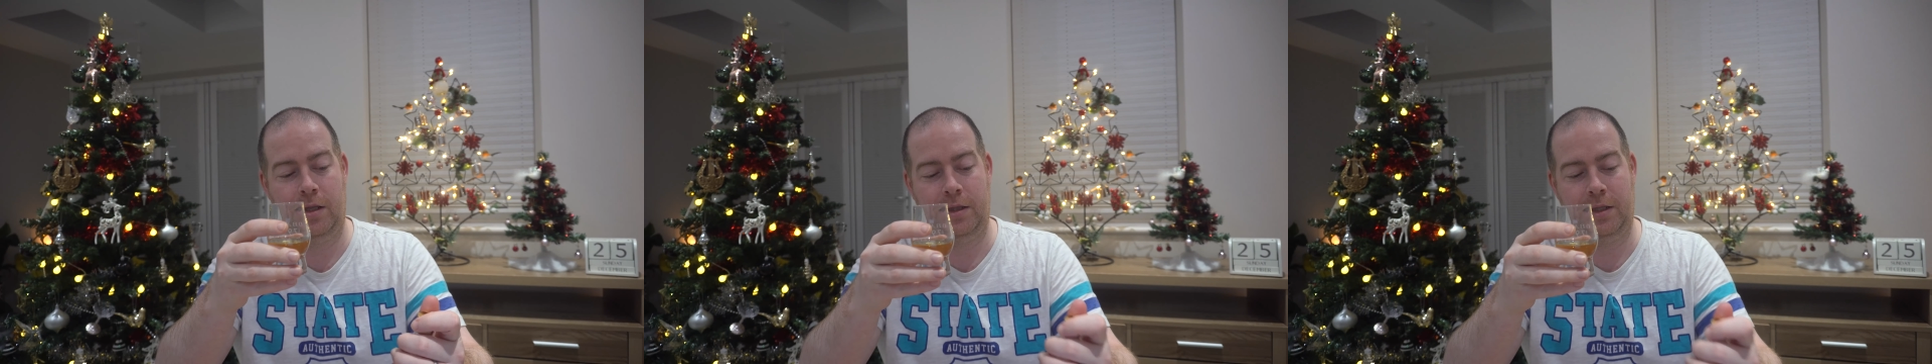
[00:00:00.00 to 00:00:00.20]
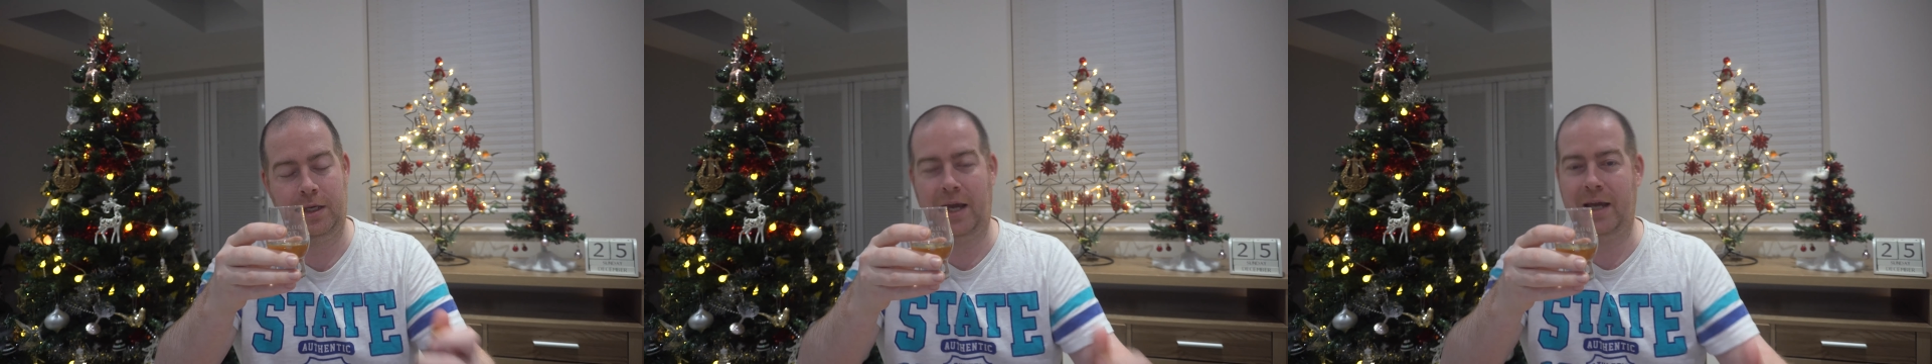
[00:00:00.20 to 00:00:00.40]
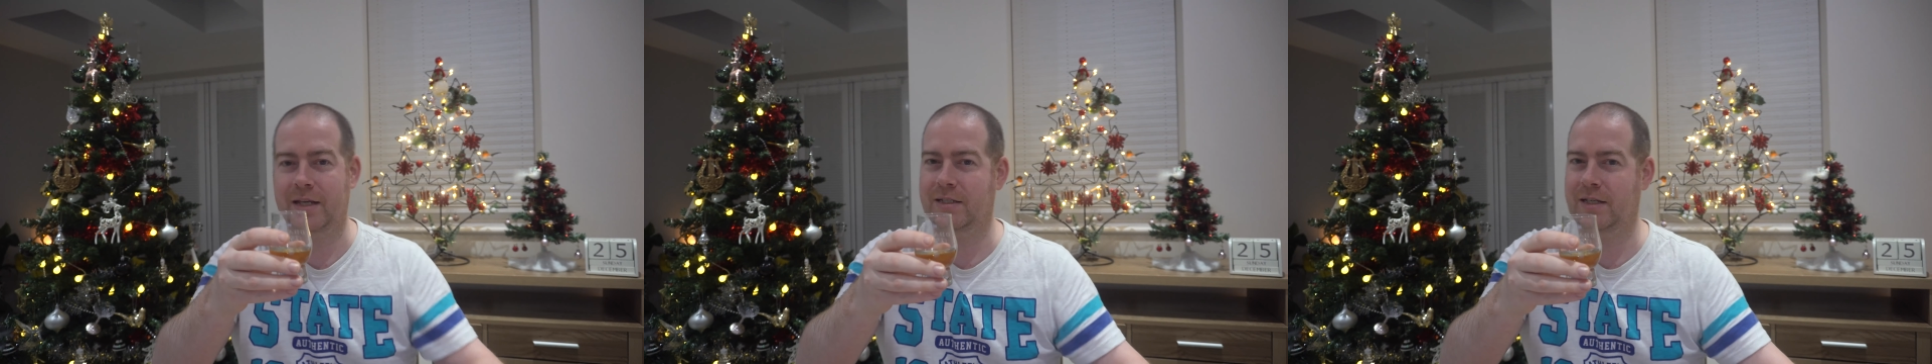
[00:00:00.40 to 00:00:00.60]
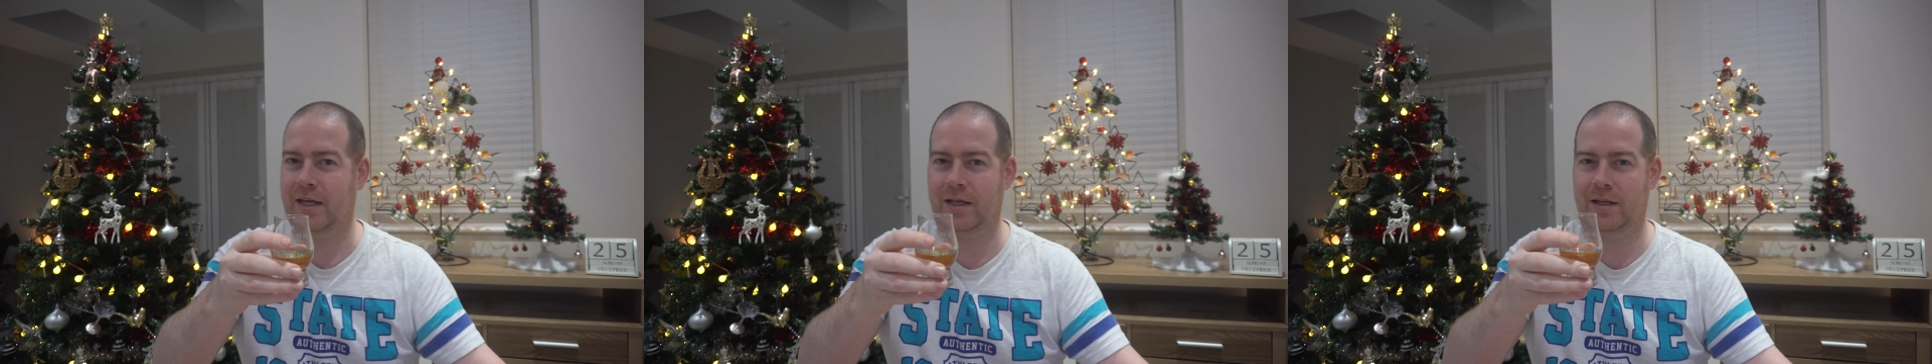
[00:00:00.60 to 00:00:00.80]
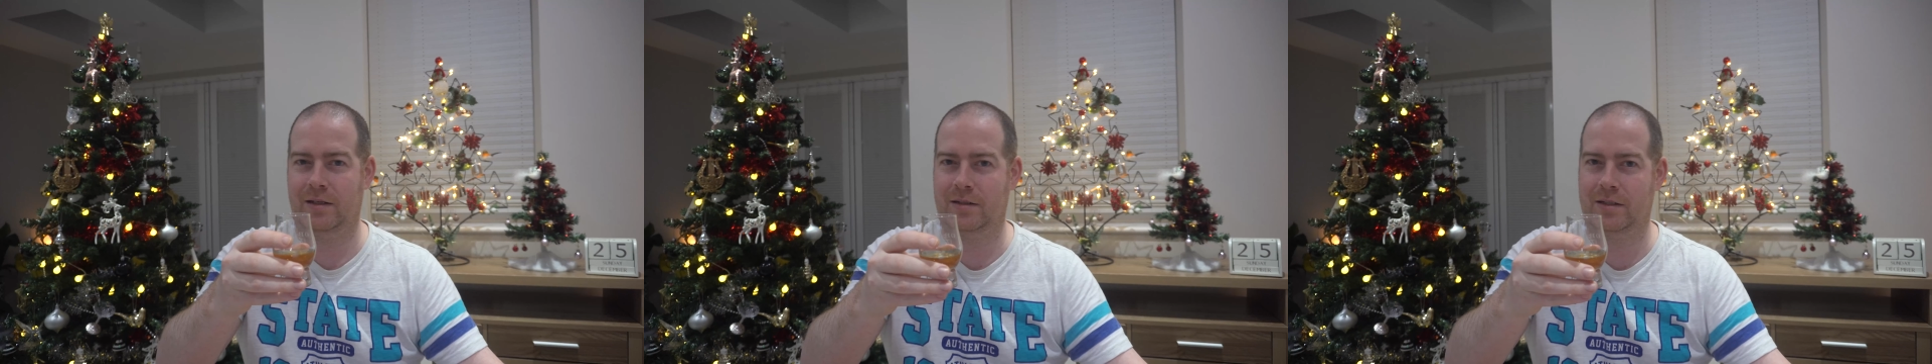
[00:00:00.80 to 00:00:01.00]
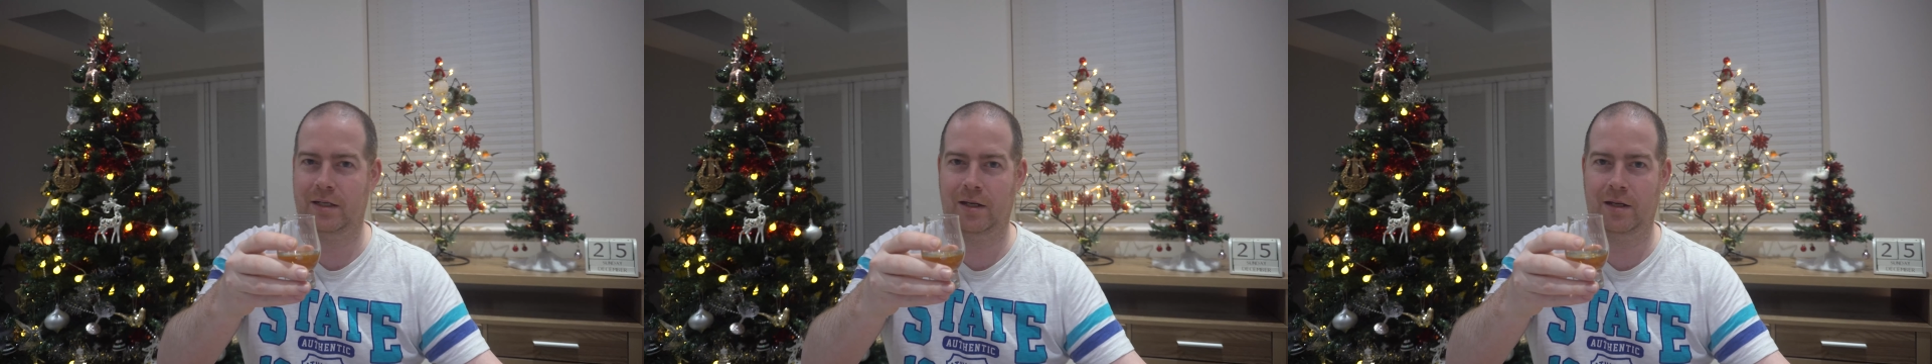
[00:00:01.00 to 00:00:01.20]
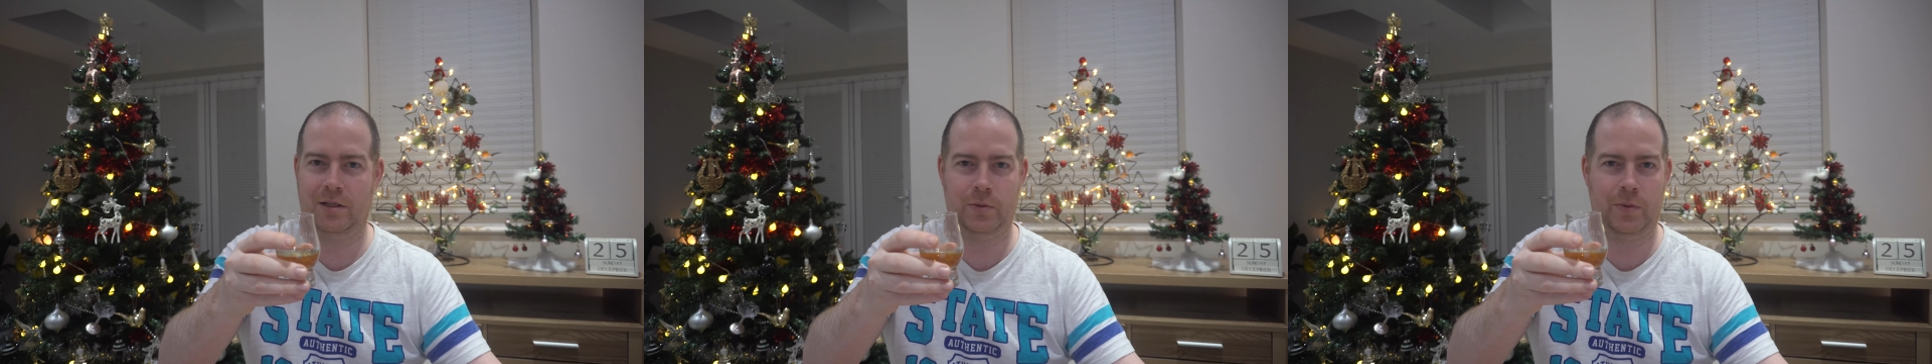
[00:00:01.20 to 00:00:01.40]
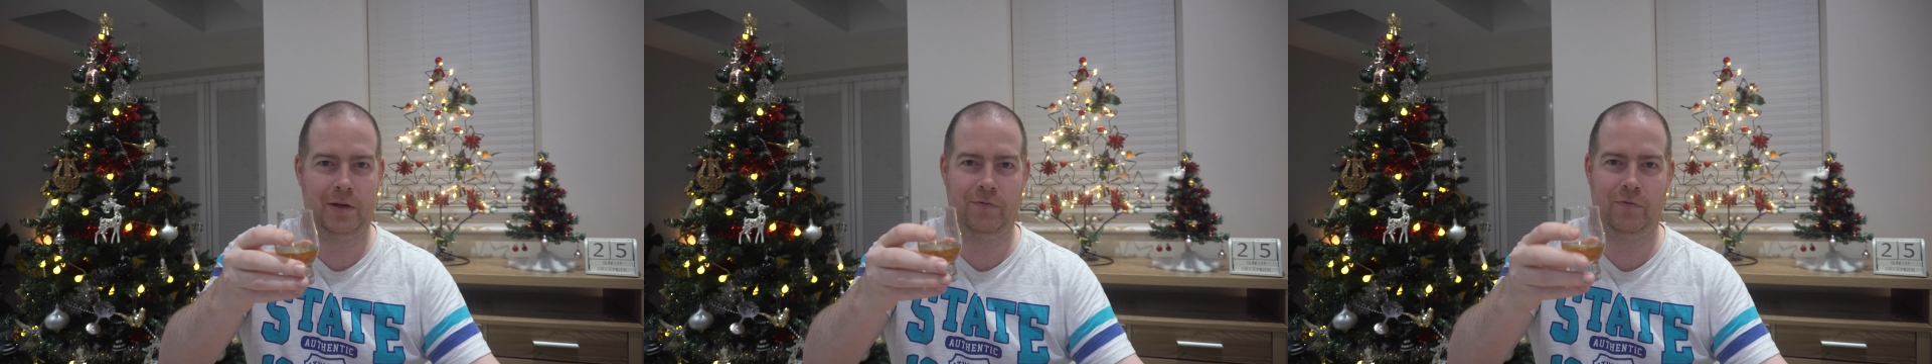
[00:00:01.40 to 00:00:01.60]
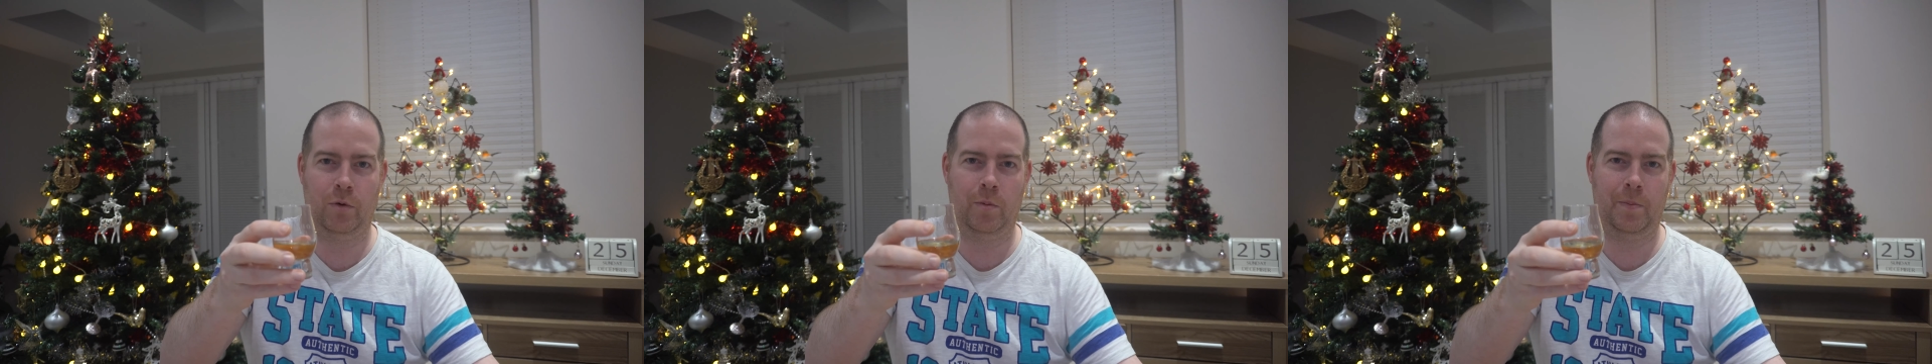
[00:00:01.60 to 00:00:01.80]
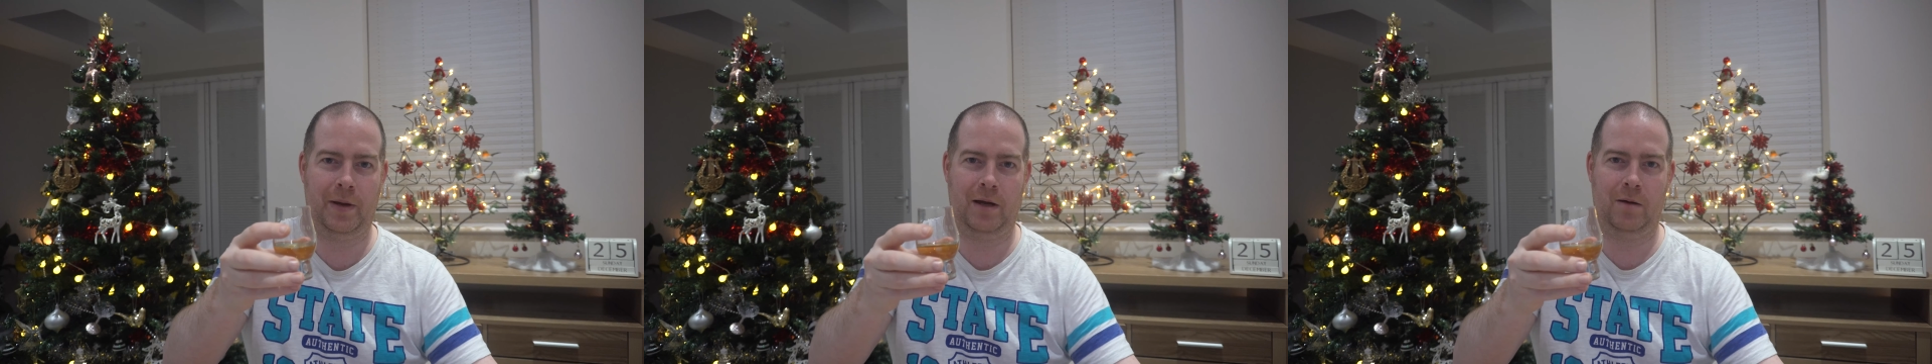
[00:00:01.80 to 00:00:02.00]
the 18 to
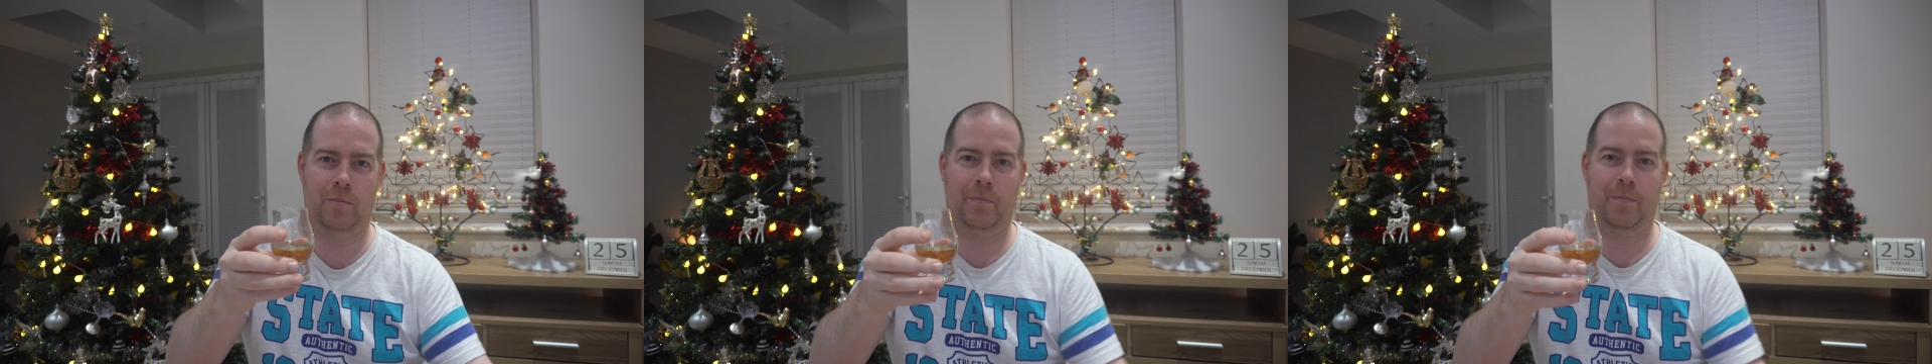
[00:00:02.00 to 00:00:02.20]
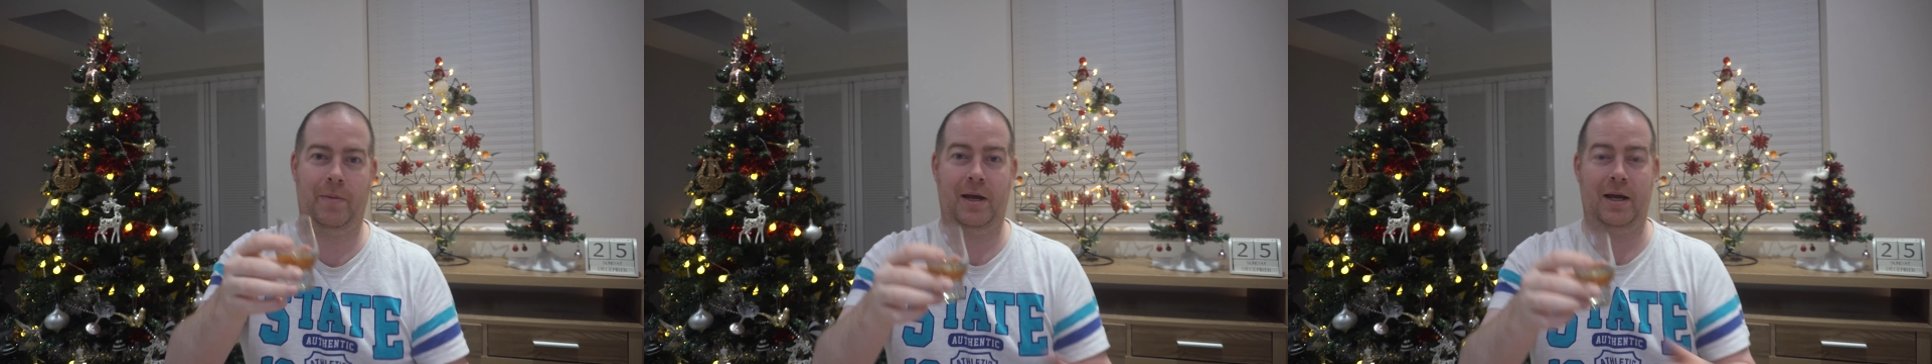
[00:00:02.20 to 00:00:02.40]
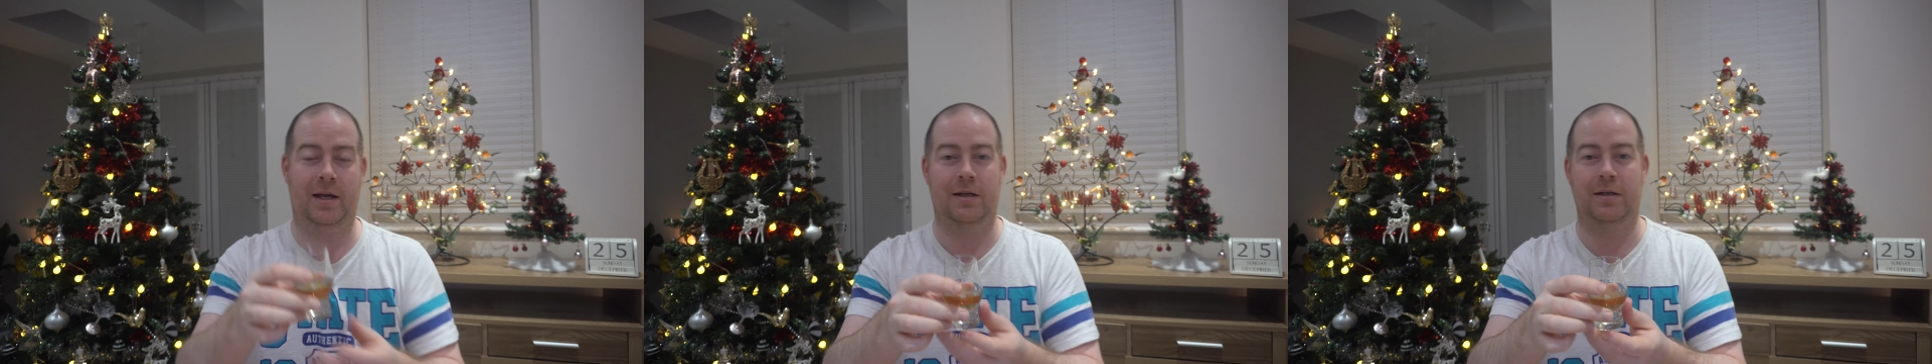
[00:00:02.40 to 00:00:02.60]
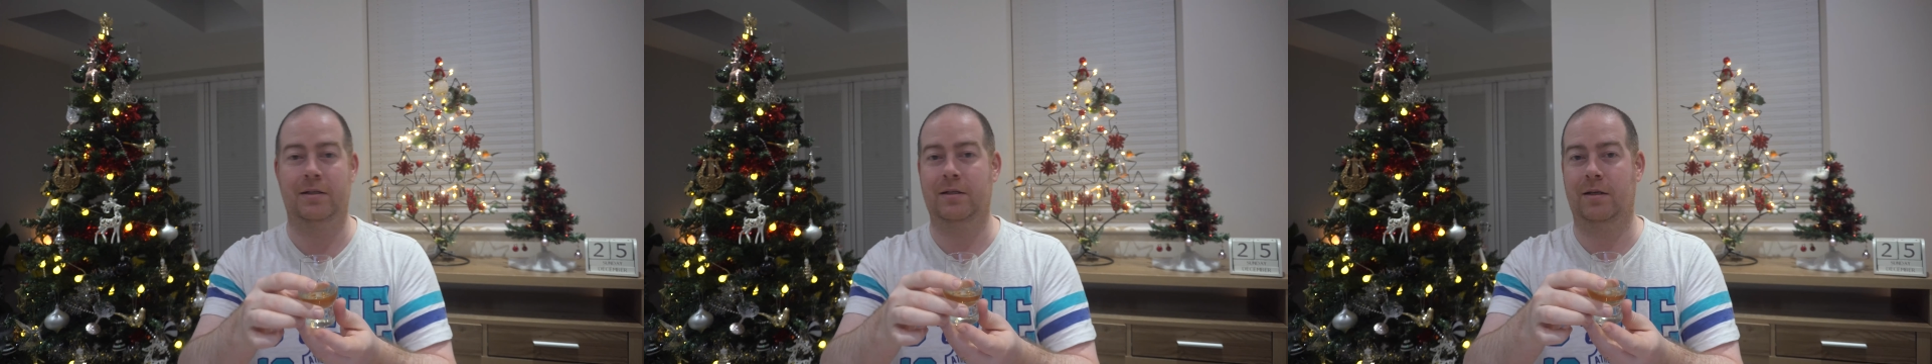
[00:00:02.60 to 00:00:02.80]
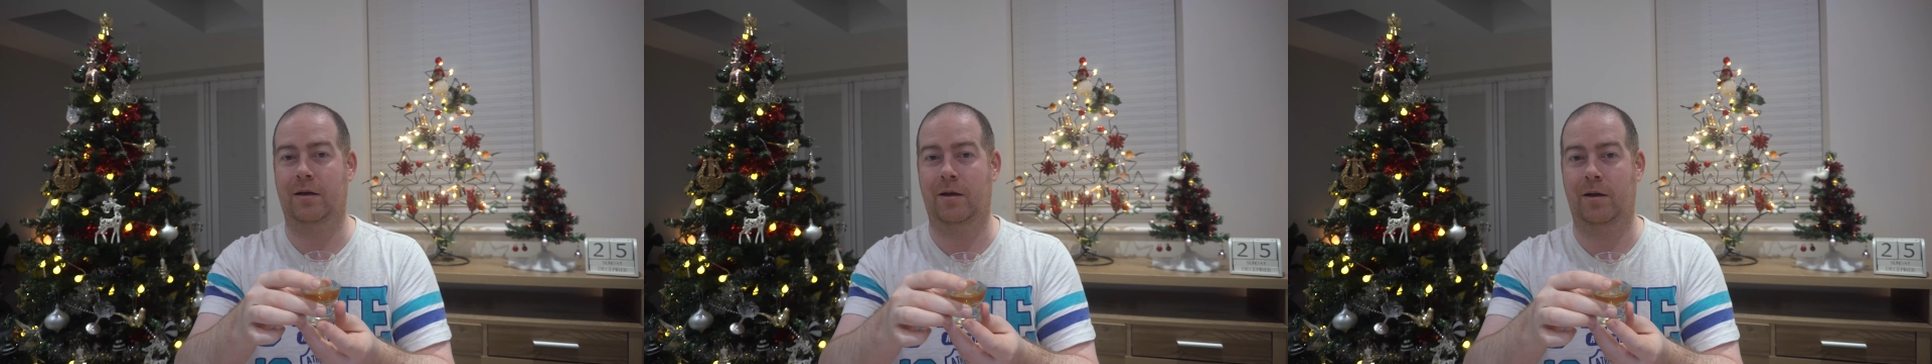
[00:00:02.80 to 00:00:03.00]
24 pound band